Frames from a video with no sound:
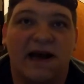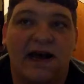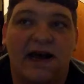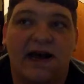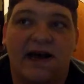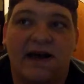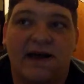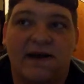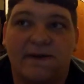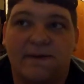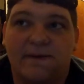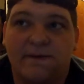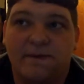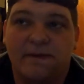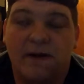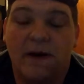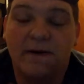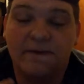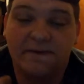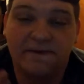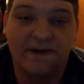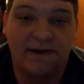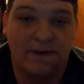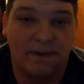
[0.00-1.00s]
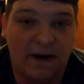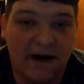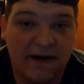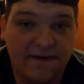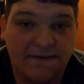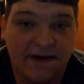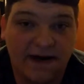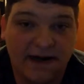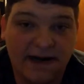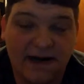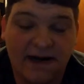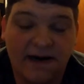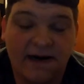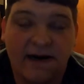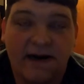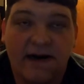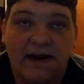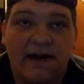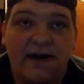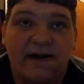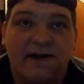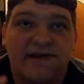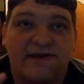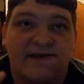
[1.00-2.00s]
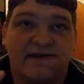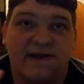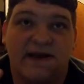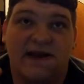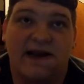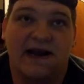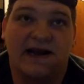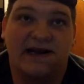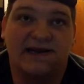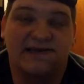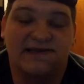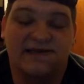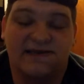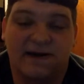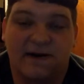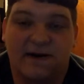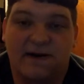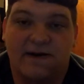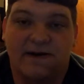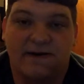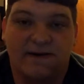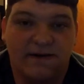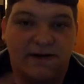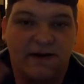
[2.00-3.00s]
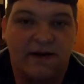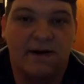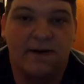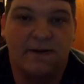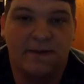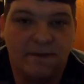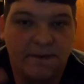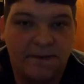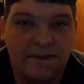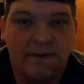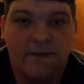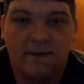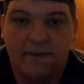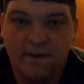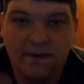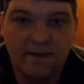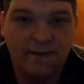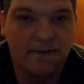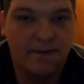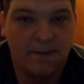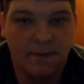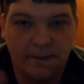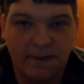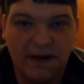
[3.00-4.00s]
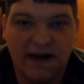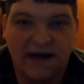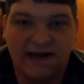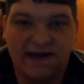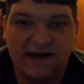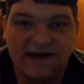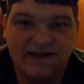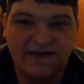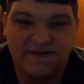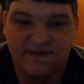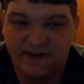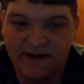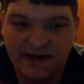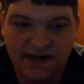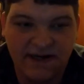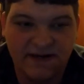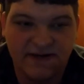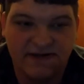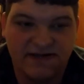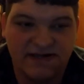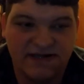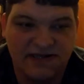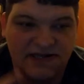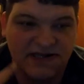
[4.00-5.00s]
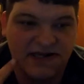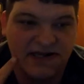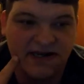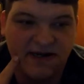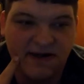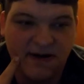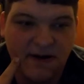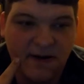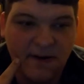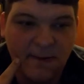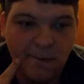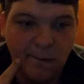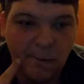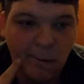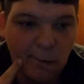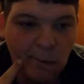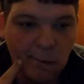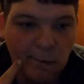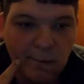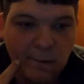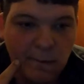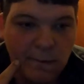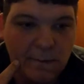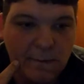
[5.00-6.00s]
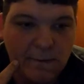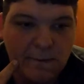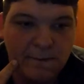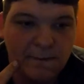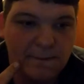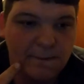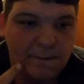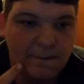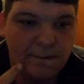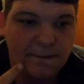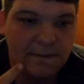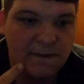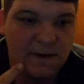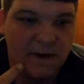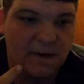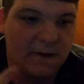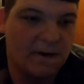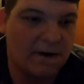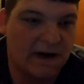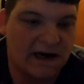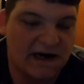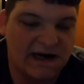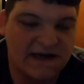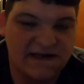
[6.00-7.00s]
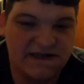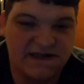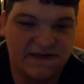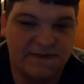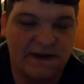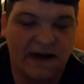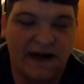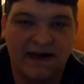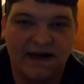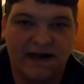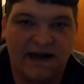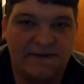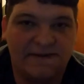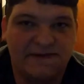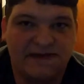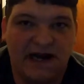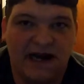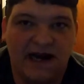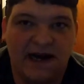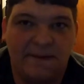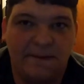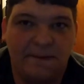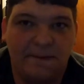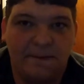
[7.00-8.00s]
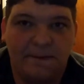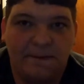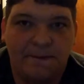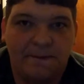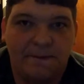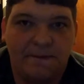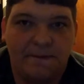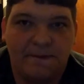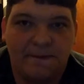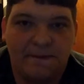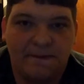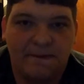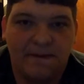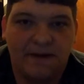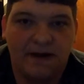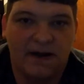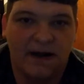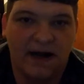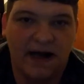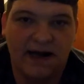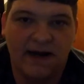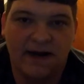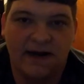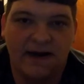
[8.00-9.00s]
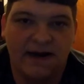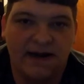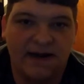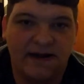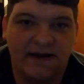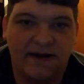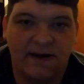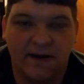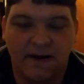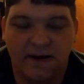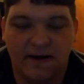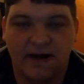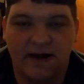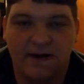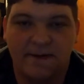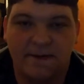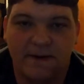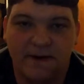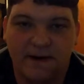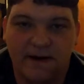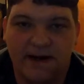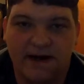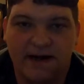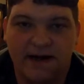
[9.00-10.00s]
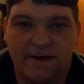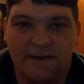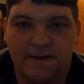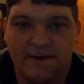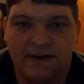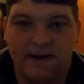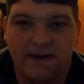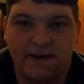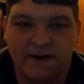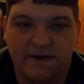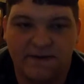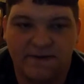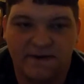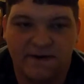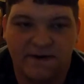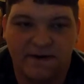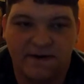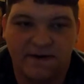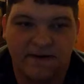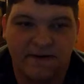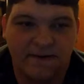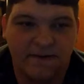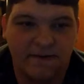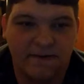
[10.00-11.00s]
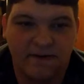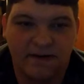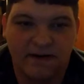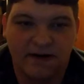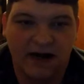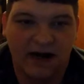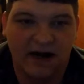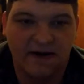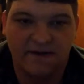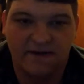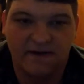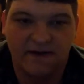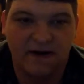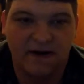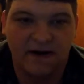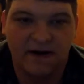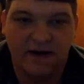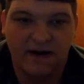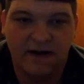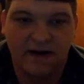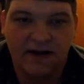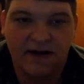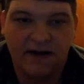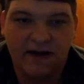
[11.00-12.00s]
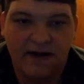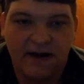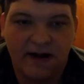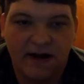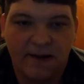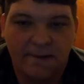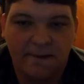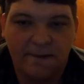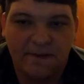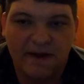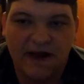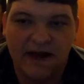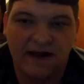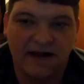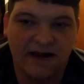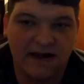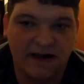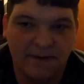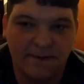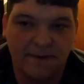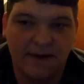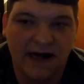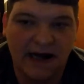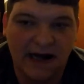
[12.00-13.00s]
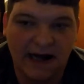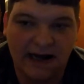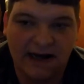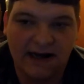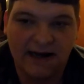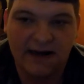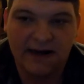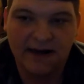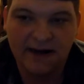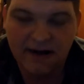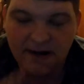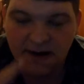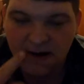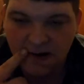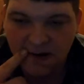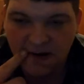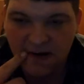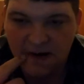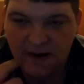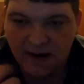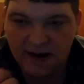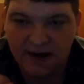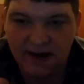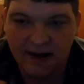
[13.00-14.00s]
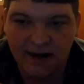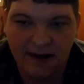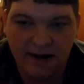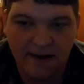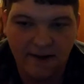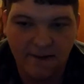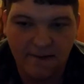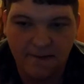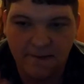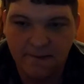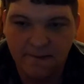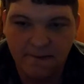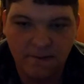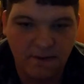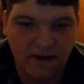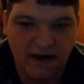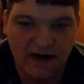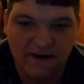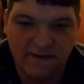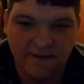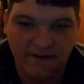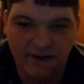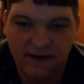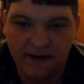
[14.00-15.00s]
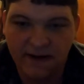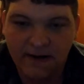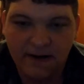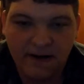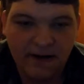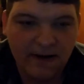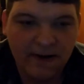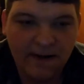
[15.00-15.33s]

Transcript: and hopefully Wi-Fi here so that I can start, you know, making these videos and shit. Or I can just buy a laptop, edit it, go to the library, upload it for however long, and then come back and whatever.